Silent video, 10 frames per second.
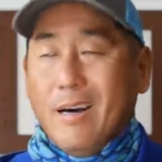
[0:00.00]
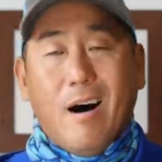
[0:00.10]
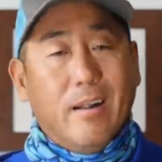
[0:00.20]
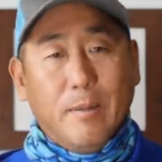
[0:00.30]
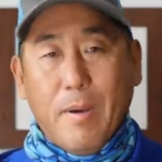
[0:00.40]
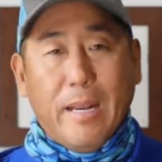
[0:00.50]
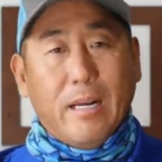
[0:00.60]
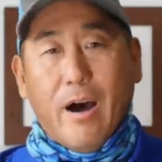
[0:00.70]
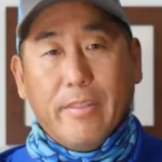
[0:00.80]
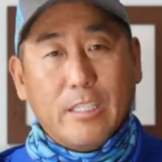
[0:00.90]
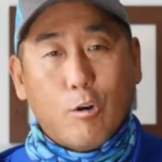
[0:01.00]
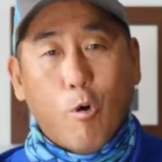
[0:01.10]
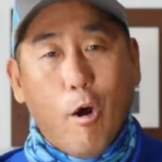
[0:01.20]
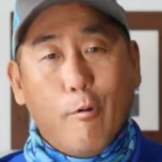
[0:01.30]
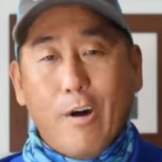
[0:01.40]
all depending on this
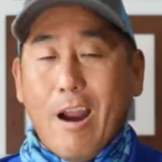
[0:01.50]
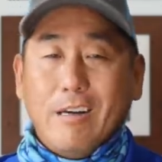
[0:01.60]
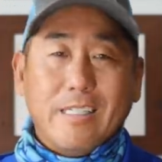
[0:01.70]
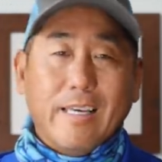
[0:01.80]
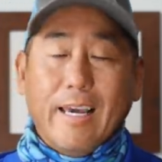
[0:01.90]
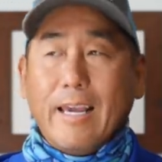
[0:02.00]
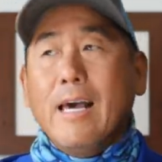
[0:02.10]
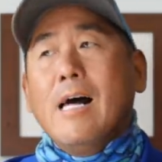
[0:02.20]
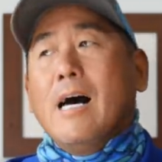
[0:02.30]
coronavirus thing.